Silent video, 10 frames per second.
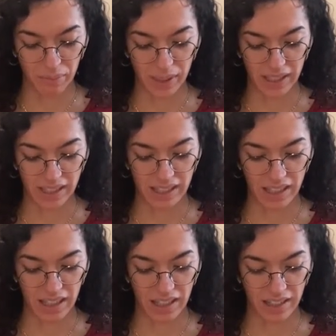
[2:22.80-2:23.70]
But
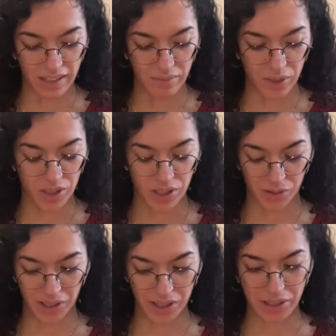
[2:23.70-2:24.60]
I'm just
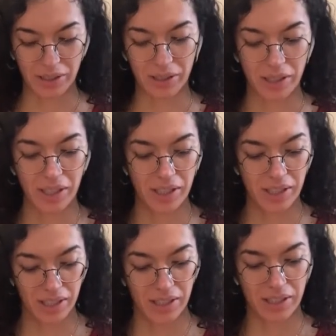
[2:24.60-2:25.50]
going to
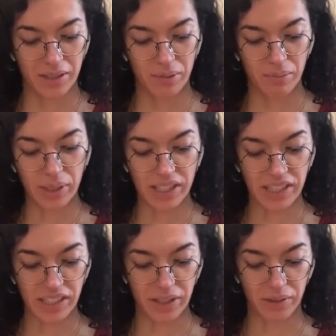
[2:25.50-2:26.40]
be
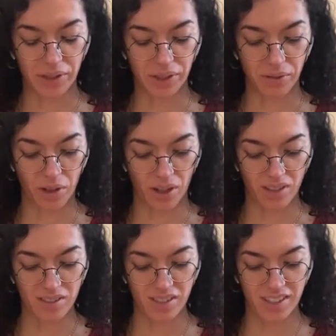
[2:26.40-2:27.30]
here with you
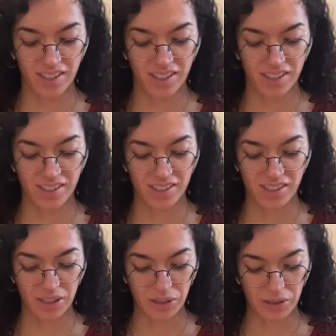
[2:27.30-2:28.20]
all.
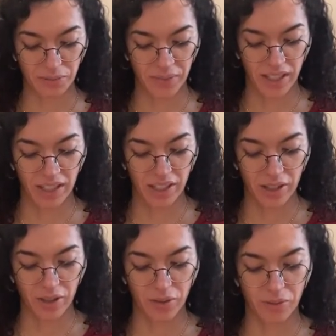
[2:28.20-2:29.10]
So
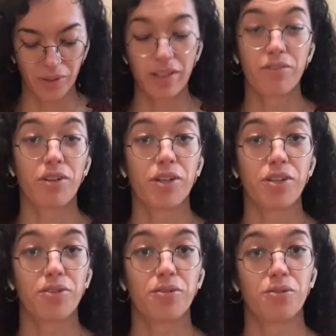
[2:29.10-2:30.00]
whenever
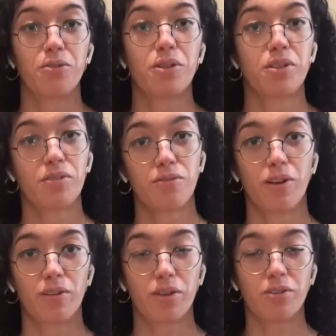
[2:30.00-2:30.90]
you
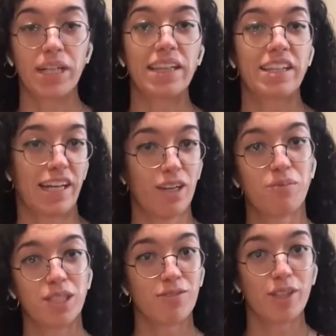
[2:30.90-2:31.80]
create the
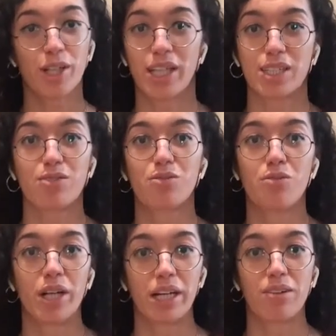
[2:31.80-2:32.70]
atmosphere that's
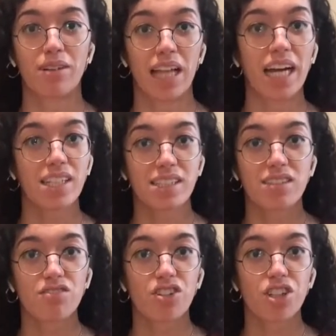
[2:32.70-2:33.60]
very
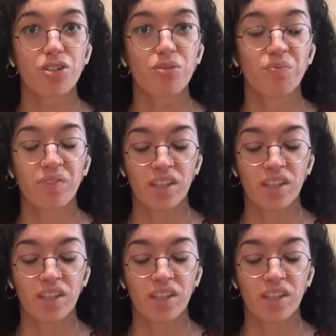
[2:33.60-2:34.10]
relaxing for you,